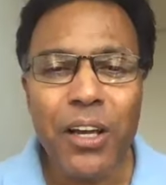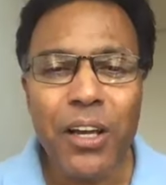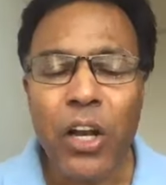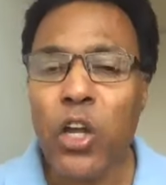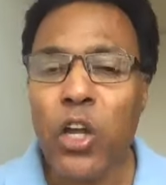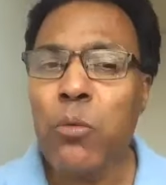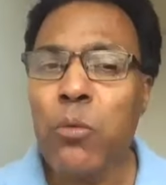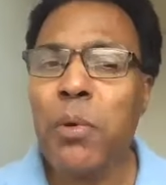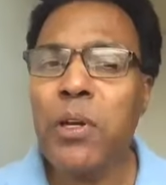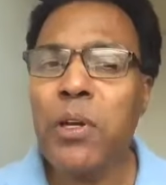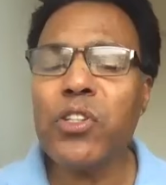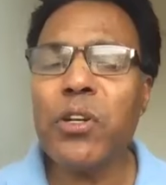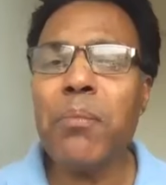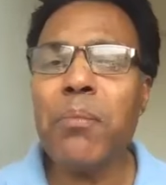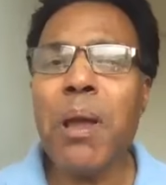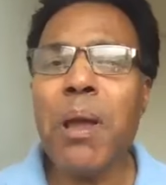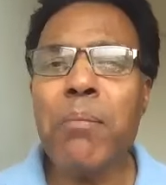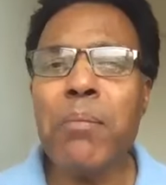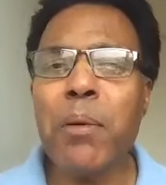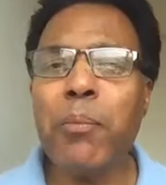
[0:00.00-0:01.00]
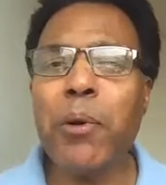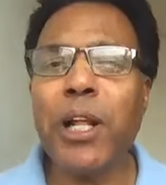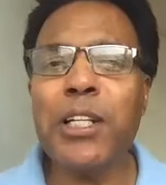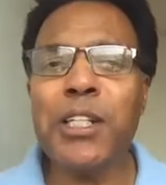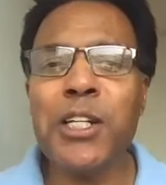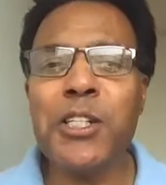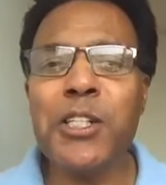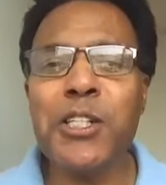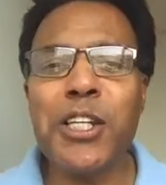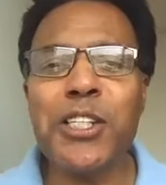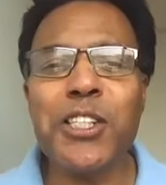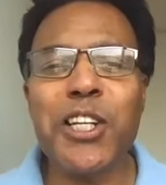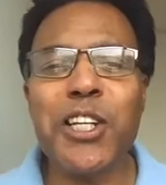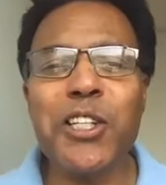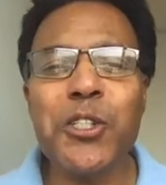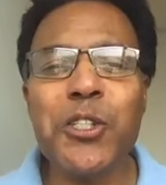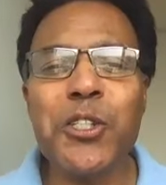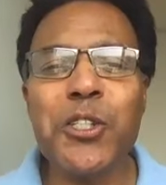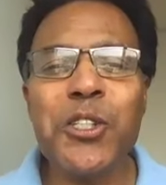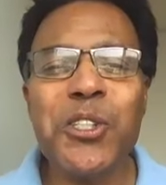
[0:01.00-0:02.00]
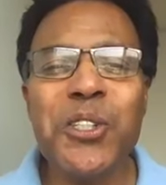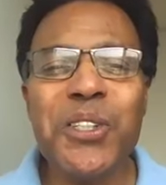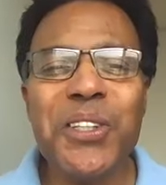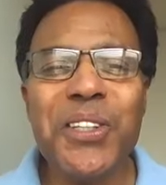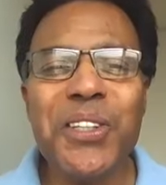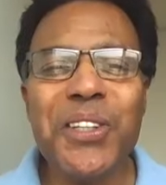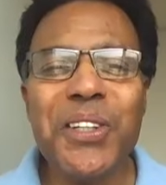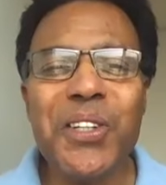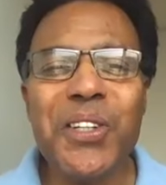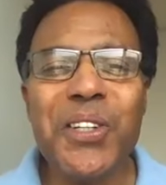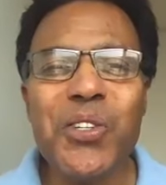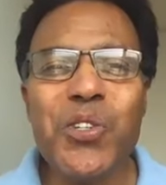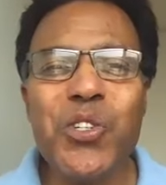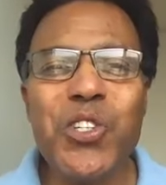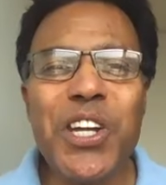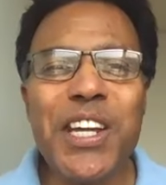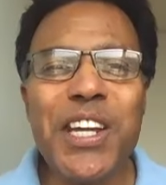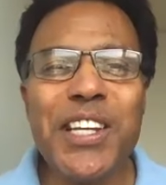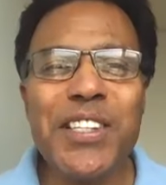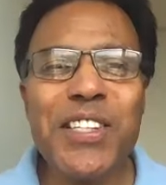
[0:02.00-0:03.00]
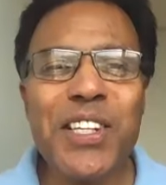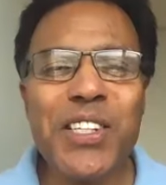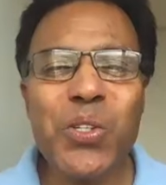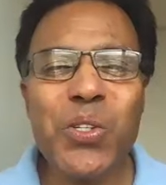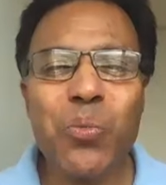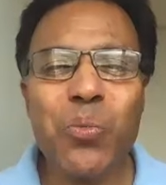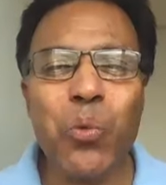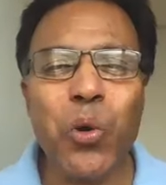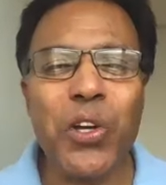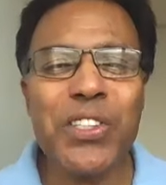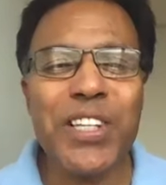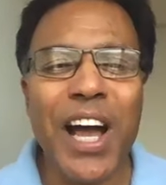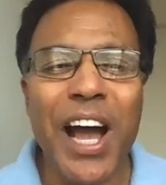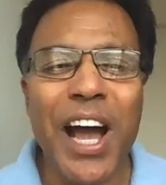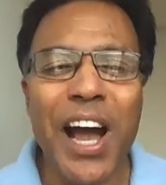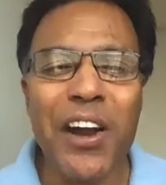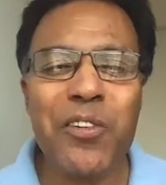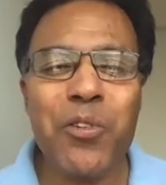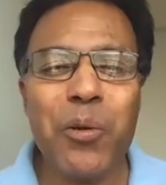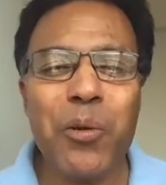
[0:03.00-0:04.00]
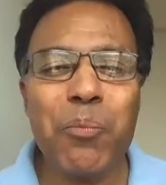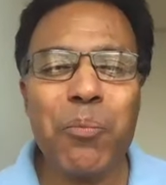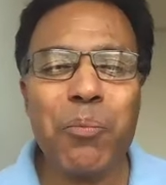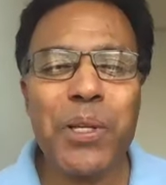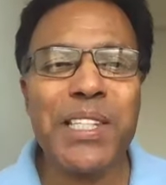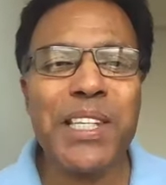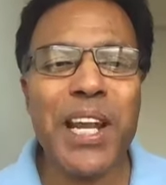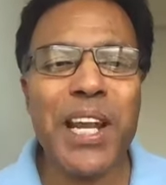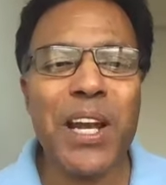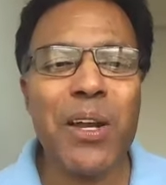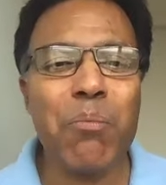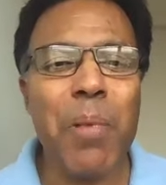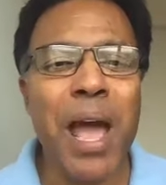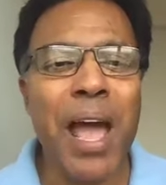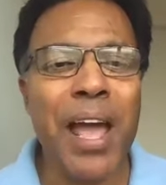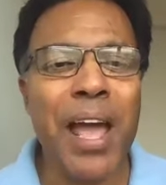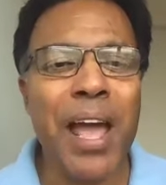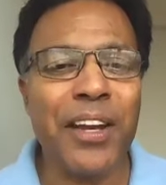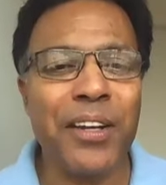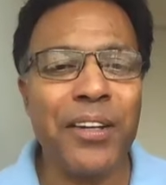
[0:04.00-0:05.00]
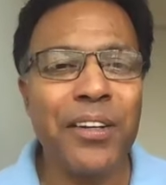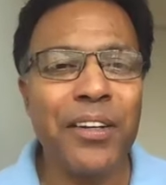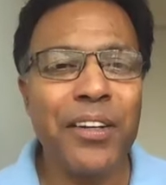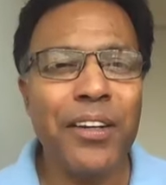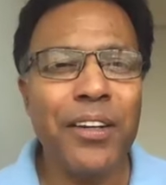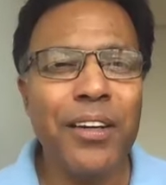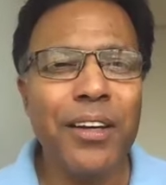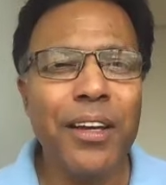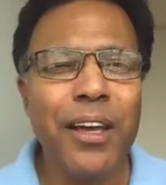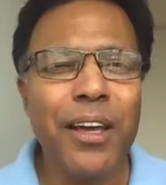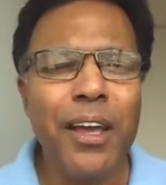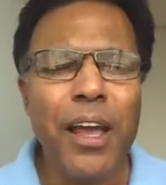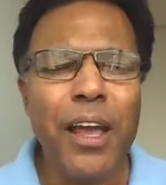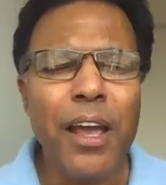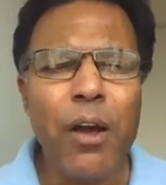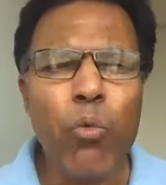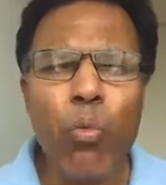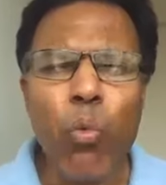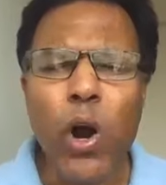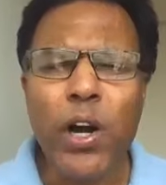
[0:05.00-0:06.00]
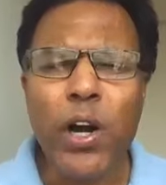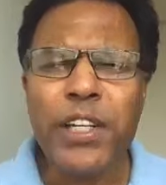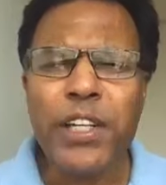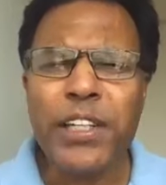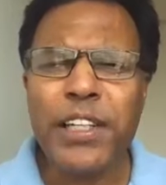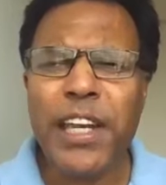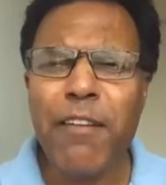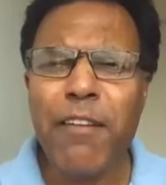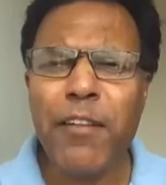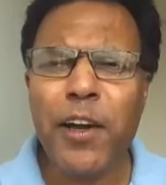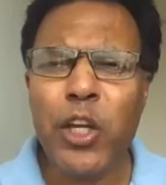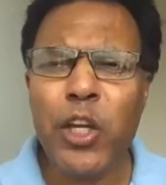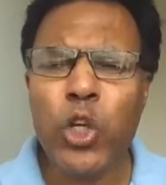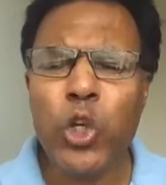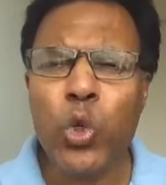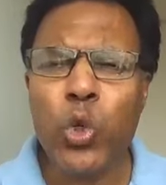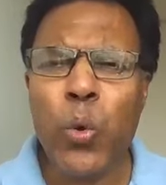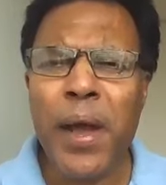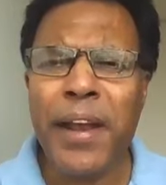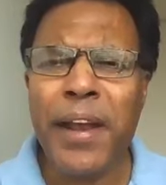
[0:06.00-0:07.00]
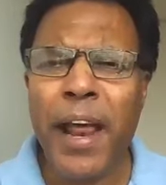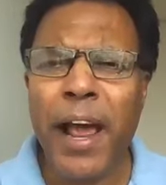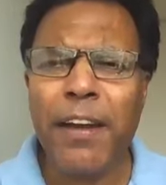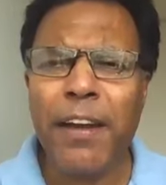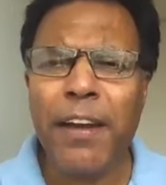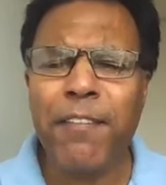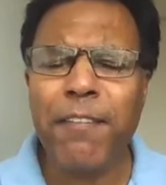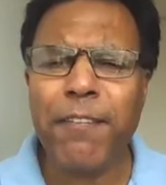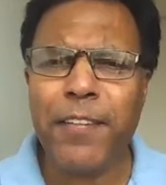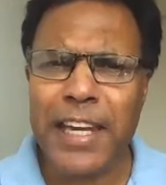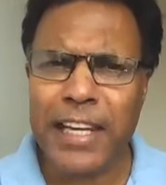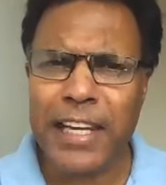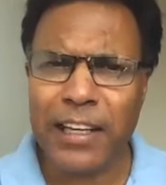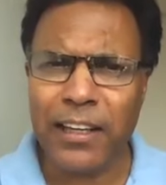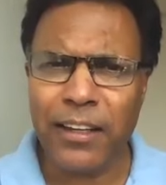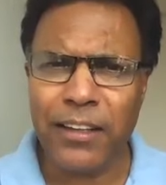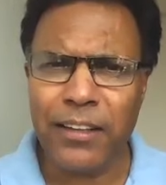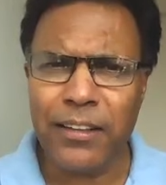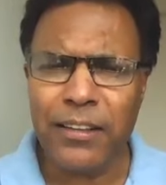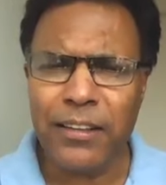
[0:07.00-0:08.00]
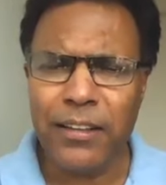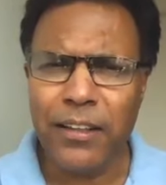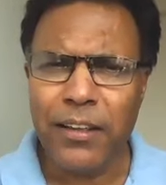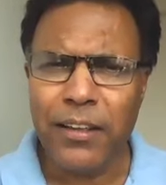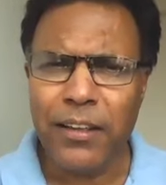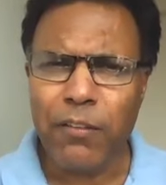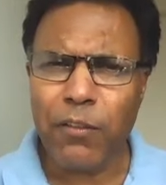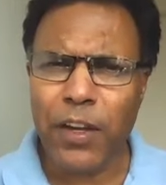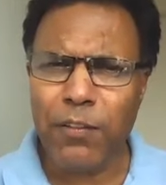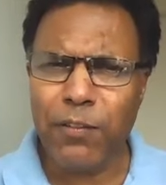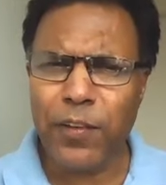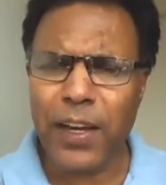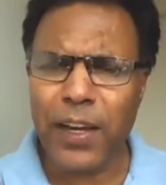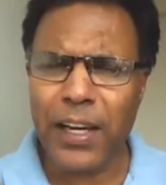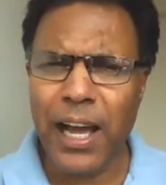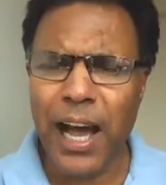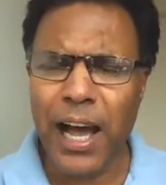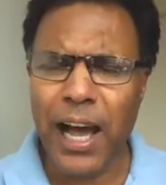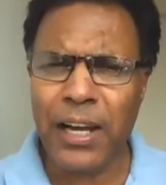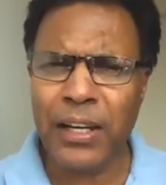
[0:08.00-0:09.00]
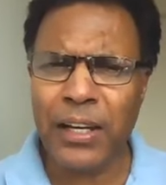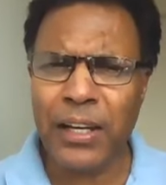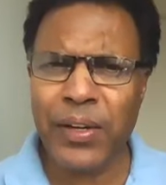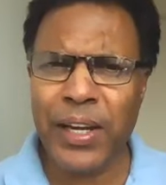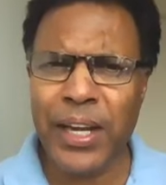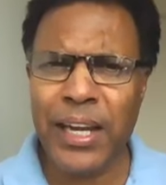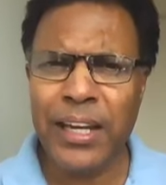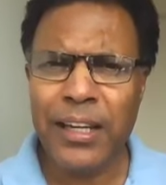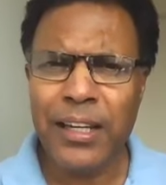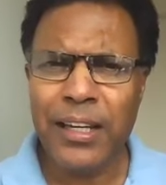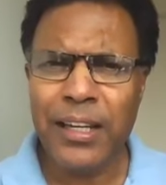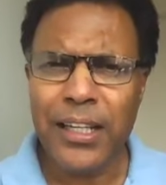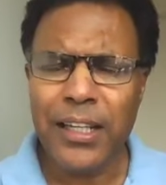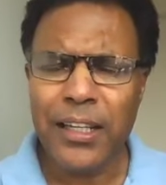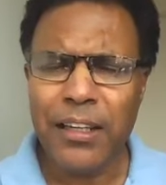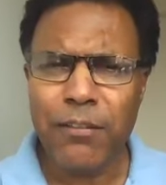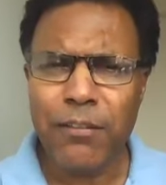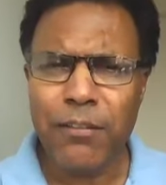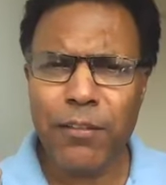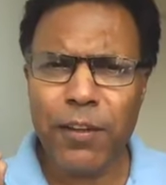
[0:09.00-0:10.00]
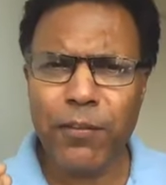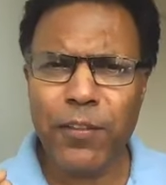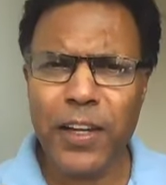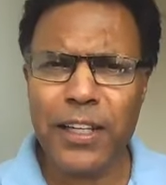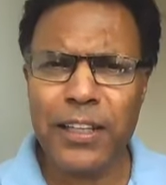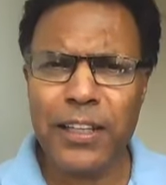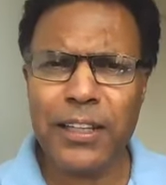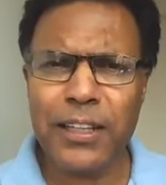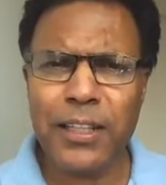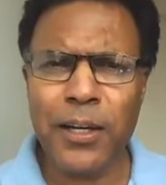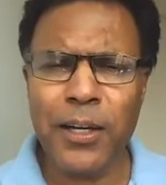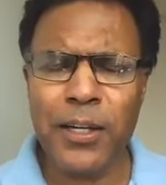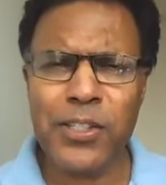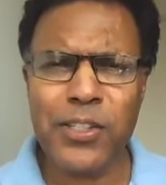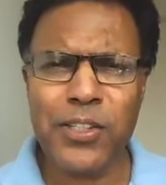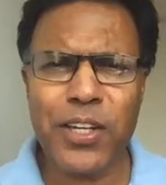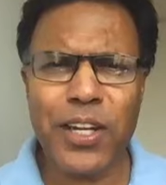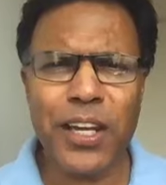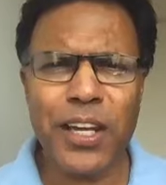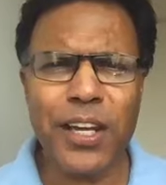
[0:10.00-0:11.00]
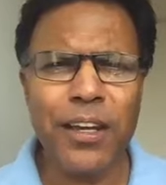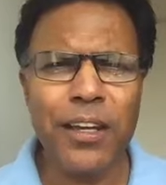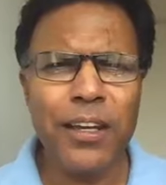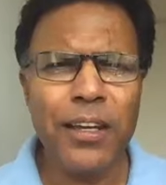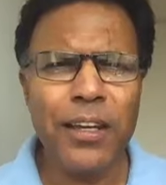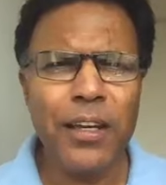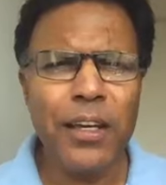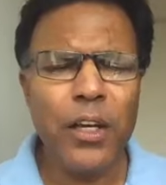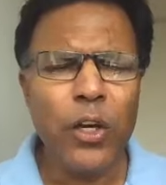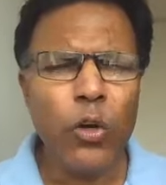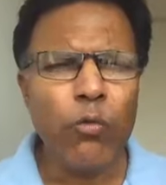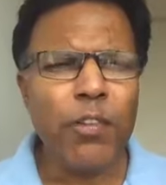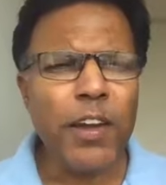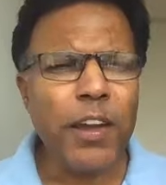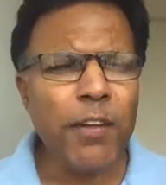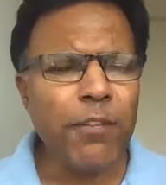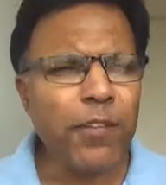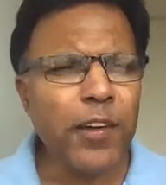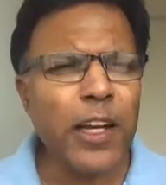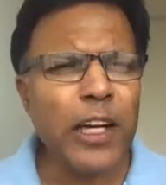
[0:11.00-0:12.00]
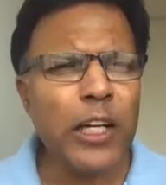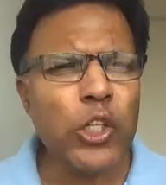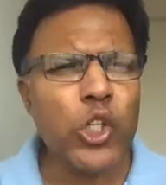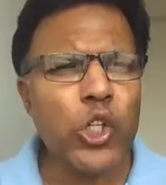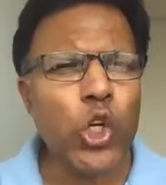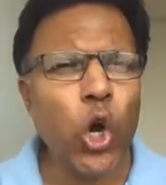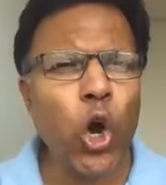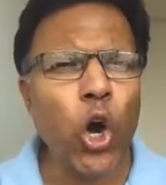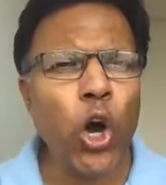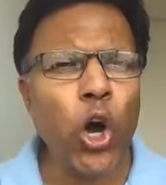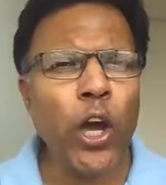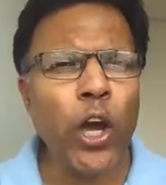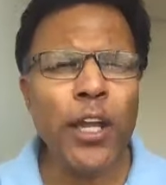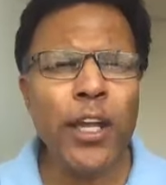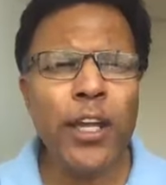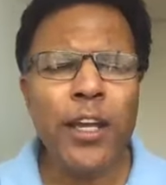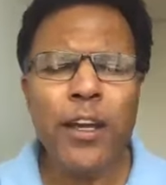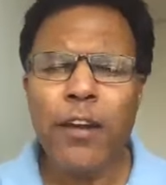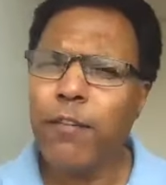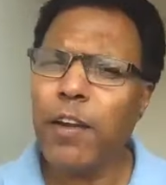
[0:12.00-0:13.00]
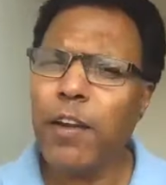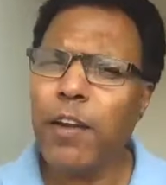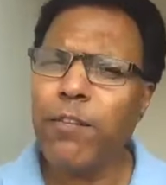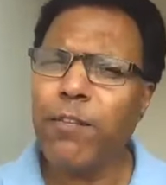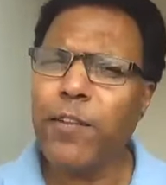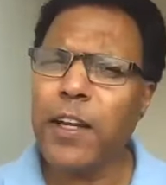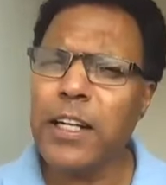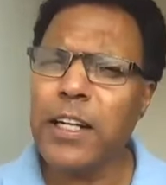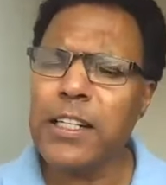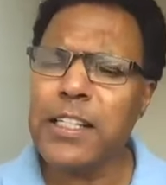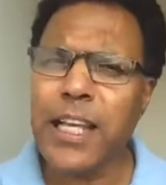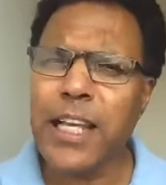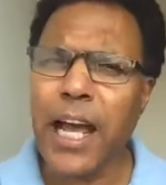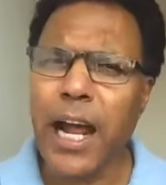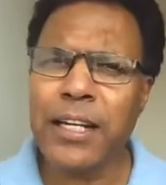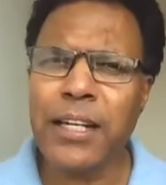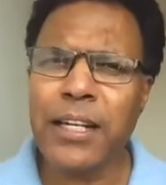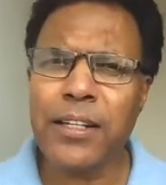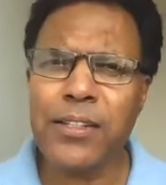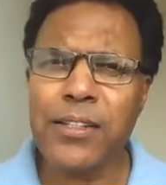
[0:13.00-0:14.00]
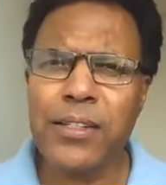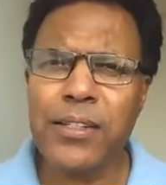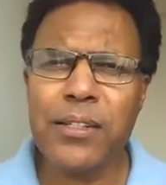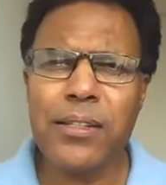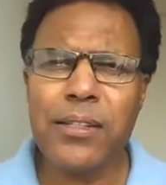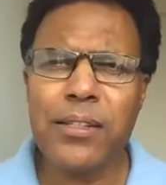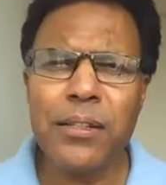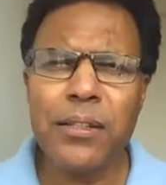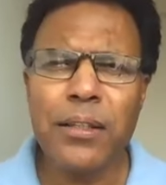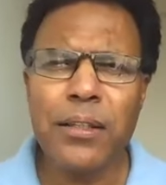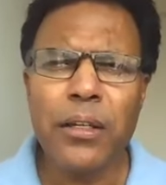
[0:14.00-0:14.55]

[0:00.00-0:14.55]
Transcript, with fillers: Now, you must remember, brothers and sisters, Jesus was 100% man. Whatever you and I feel, we feel hungry, we feel thirsty, we feel joy, we feel sadness